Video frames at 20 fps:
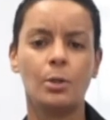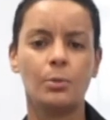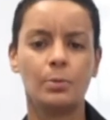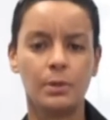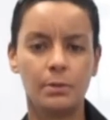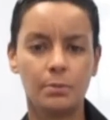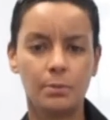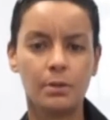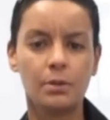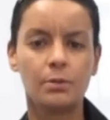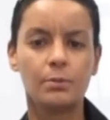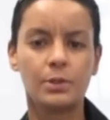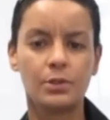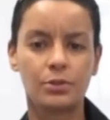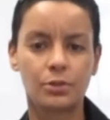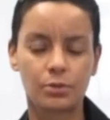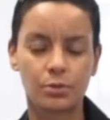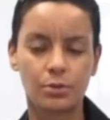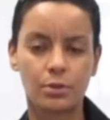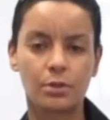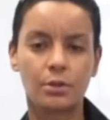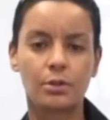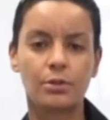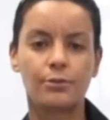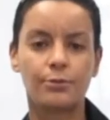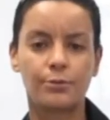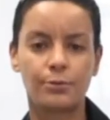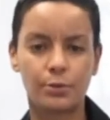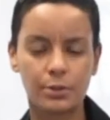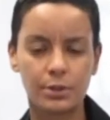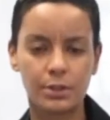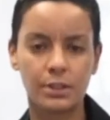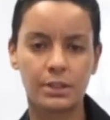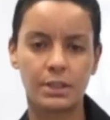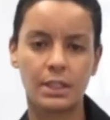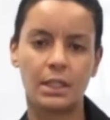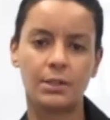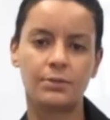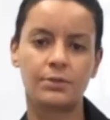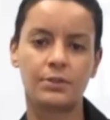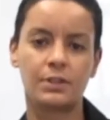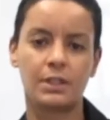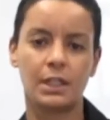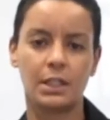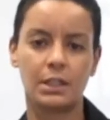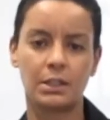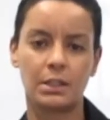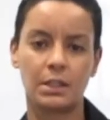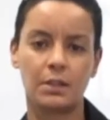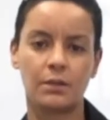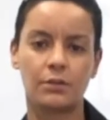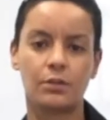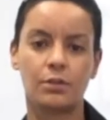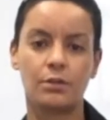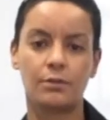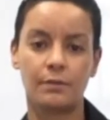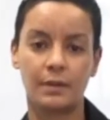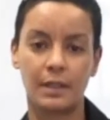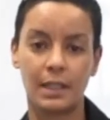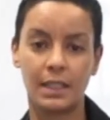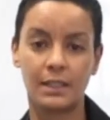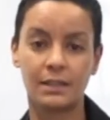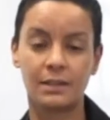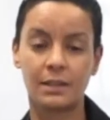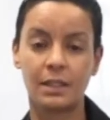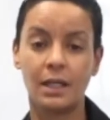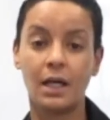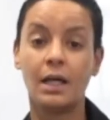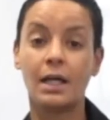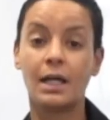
we will restore 40,000 hectares of land.